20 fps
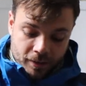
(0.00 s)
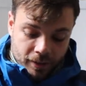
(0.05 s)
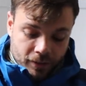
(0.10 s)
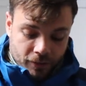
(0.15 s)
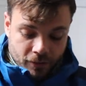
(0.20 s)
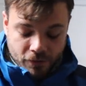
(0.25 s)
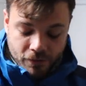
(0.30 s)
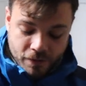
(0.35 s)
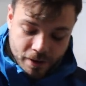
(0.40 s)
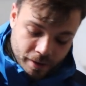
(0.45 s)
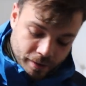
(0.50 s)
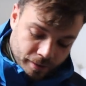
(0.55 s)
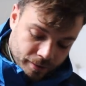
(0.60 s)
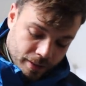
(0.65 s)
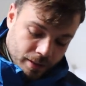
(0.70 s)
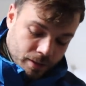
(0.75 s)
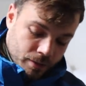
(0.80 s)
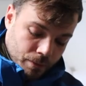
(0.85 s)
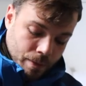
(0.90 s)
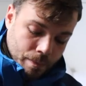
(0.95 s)
First
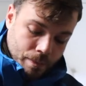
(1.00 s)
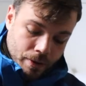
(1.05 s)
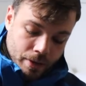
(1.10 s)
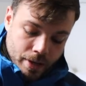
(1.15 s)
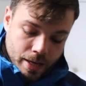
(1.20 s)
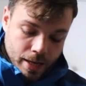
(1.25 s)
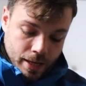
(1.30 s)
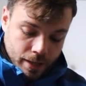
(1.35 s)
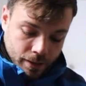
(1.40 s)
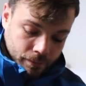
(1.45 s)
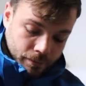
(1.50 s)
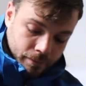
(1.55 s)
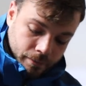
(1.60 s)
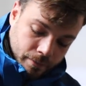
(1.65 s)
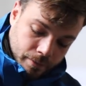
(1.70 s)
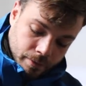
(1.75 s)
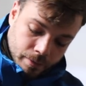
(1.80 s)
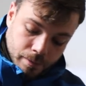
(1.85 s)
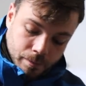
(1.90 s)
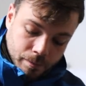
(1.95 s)
thing that we put in,
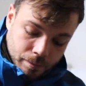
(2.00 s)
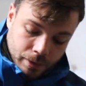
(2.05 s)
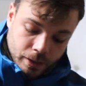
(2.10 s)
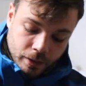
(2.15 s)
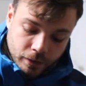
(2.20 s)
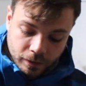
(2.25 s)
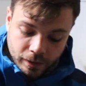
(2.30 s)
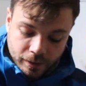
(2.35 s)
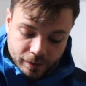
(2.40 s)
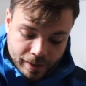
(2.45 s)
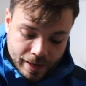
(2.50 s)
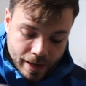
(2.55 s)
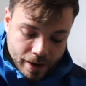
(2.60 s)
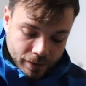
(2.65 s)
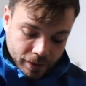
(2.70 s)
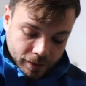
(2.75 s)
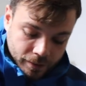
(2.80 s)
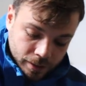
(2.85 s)
because it's down,